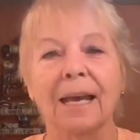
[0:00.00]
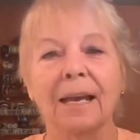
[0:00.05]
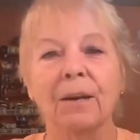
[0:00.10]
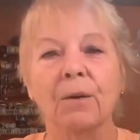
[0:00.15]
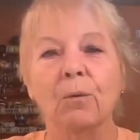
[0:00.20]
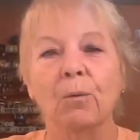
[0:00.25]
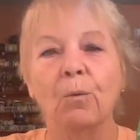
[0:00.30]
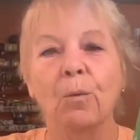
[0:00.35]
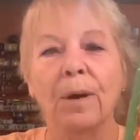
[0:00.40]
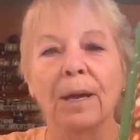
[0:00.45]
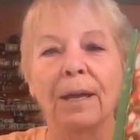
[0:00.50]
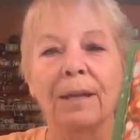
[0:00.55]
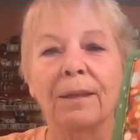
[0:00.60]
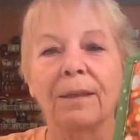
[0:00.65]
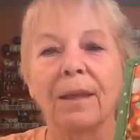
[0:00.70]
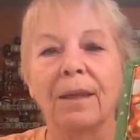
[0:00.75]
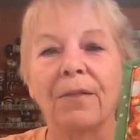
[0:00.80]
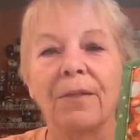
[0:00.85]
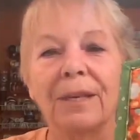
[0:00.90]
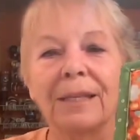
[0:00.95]
with
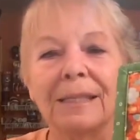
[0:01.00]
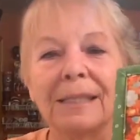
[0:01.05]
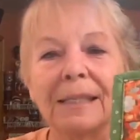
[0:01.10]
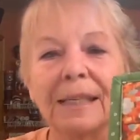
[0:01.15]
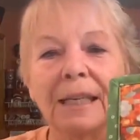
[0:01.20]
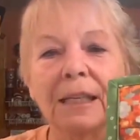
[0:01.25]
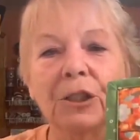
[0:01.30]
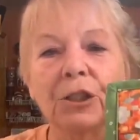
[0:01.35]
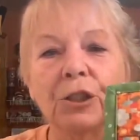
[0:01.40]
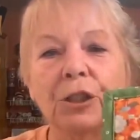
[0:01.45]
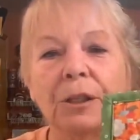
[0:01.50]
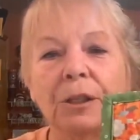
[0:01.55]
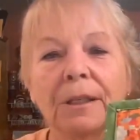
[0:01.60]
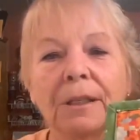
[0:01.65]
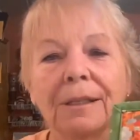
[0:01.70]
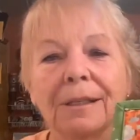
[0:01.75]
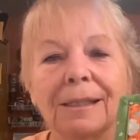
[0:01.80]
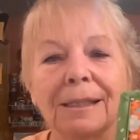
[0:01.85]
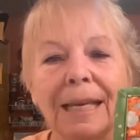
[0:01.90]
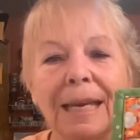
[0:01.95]
the Stitch
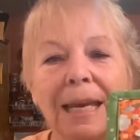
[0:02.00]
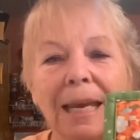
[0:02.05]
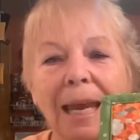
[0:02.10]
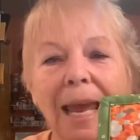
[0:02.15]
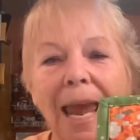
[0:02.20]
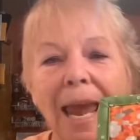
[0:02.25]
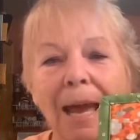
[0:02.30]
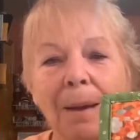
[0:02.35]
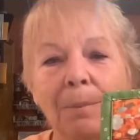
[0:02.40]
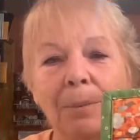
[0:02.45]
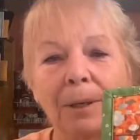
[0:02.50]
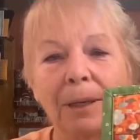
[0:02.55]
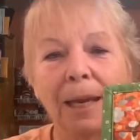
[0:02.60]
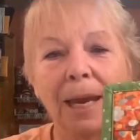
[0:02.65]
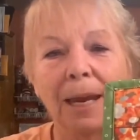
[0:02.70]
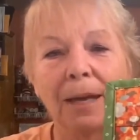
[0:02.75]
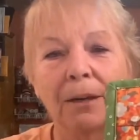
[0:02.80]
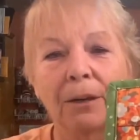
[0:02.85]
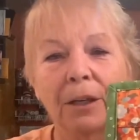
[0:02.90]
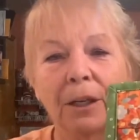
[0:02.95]
Sync
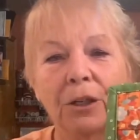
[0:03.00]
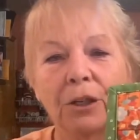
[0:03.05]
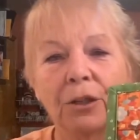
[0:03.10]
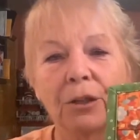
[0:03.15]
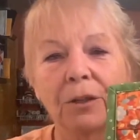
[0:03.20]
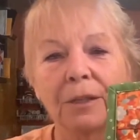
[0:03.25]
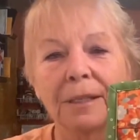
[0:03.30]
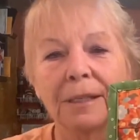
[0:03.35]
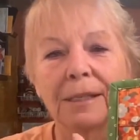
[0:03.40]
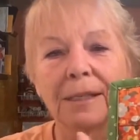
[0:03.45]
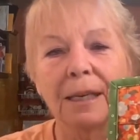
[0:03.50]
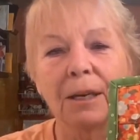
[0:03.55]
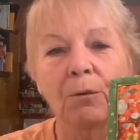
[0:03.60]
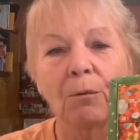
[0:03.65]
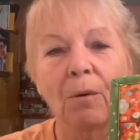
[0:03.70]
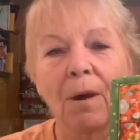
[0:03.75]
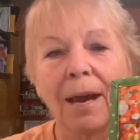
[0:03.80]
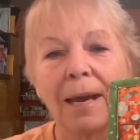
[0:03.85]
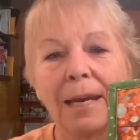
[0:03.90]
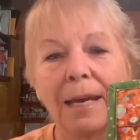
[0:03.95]
applicator because you can see
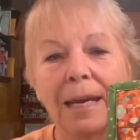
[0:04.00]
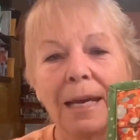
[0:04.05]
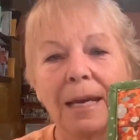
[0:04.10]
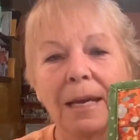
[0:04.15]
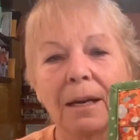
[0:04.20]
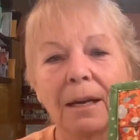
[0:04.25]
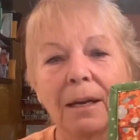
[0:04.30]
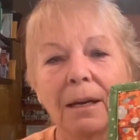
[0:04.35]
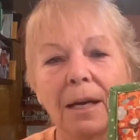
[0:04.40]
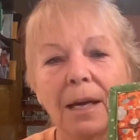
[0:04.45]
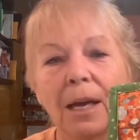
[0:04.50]
right here,